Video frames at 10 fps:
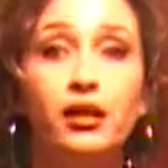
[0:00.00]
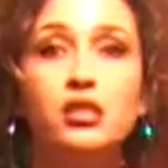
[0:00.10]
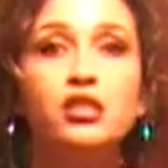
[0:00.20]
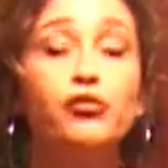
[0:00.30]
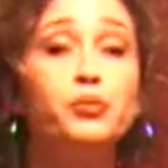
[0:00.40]

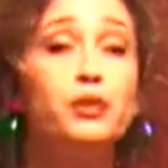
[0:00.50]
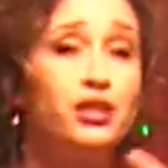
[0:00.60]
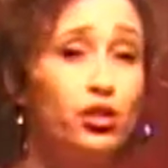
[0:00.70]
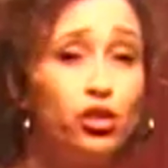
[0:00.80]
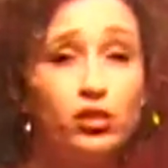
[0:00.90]
different
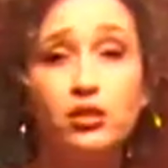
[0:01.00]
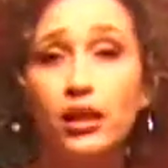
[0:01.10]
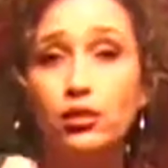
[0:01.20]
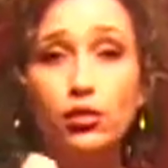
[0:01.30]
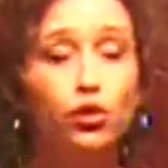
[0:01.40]
positions
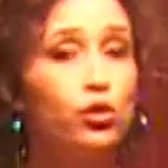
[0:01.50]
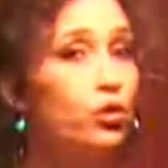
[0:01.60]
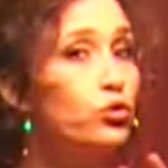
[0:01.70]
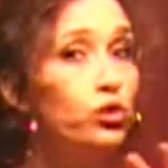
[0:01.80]
that you can use